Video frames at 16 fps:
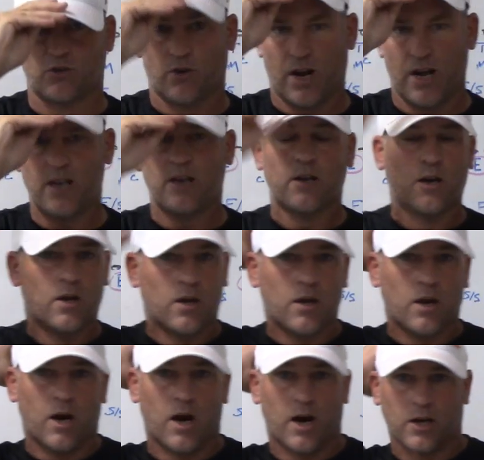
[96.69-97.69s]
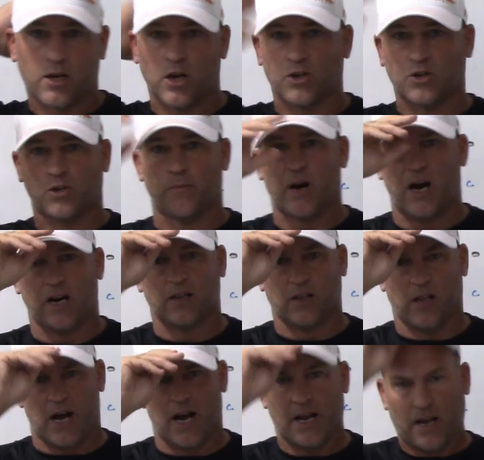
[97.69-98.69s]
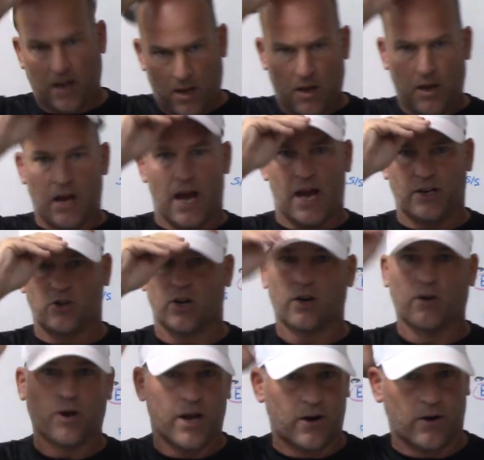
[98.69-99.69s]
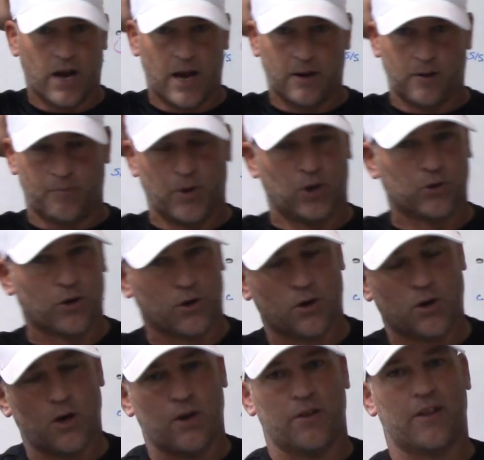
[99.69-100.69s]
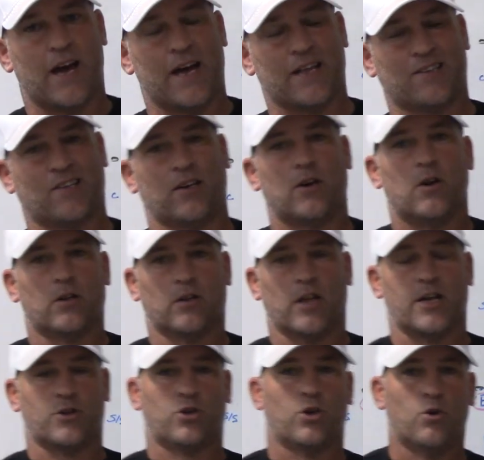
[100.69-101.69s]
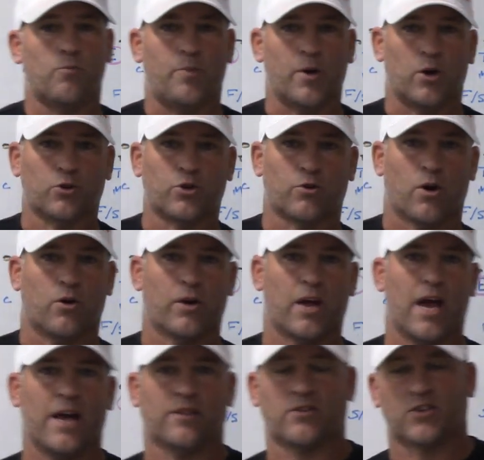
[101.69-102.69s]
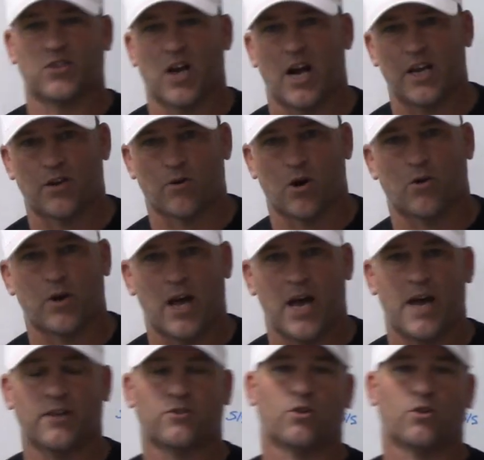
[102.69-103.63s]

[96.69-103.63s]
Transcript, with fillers: Great uh, custom online hat generator, hat builder that lets you build your own hat, design your own hat.